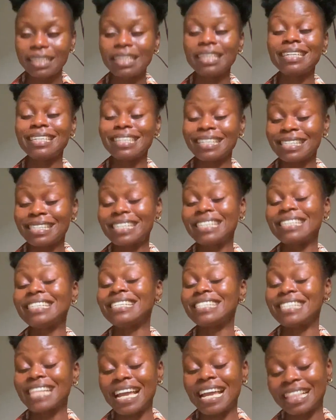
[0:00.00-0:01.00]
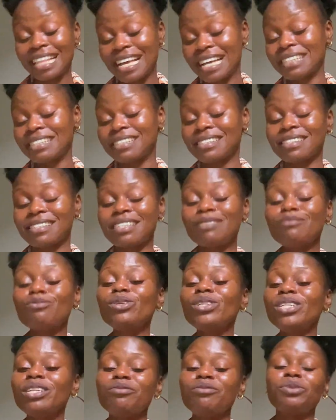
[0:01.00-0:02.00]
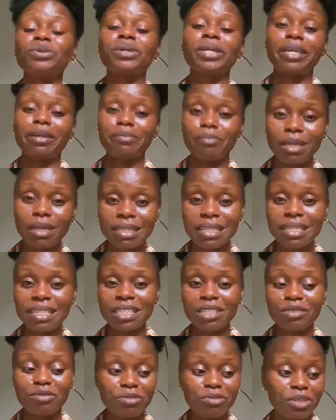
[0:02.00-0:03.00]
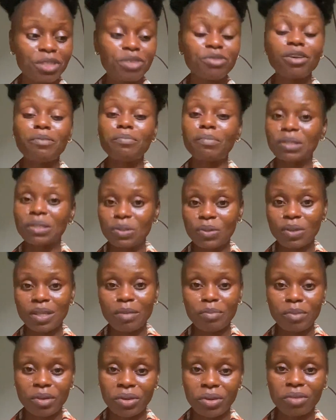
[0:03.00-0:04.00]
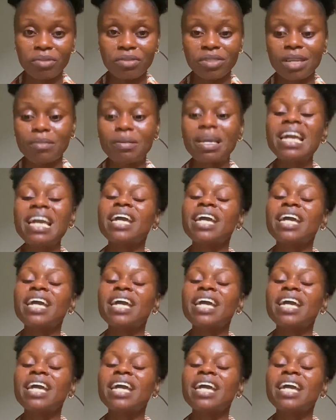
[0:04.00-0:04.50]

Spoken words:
Yes, it is like that. Even if you keep it in the fridge for a particular period of time,